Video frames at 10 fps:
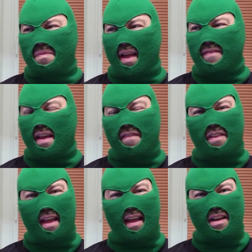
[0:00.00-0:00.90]
I've definitely
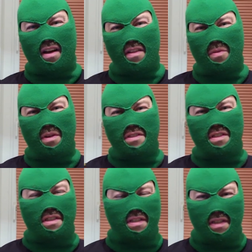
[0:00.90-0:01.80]
had other ones
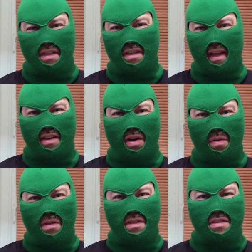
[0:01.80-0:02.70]
like
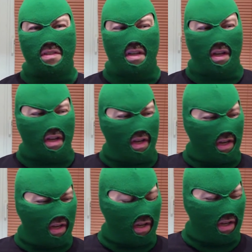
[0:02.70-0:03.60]
colas
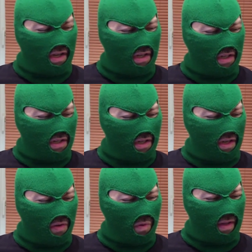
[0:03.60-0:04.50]

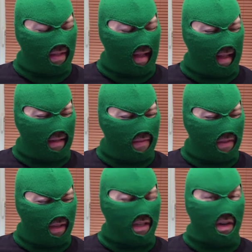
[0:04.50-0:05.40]
and whatnot.
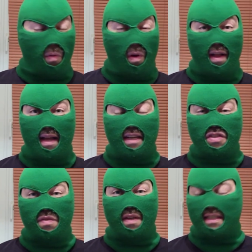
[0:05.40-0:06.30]
And you know what? I
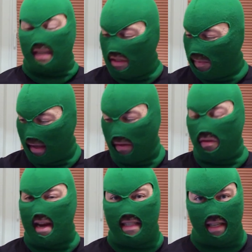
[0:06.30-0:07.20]
just realized I should probably
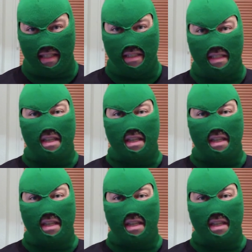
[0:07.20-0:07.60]
rank these.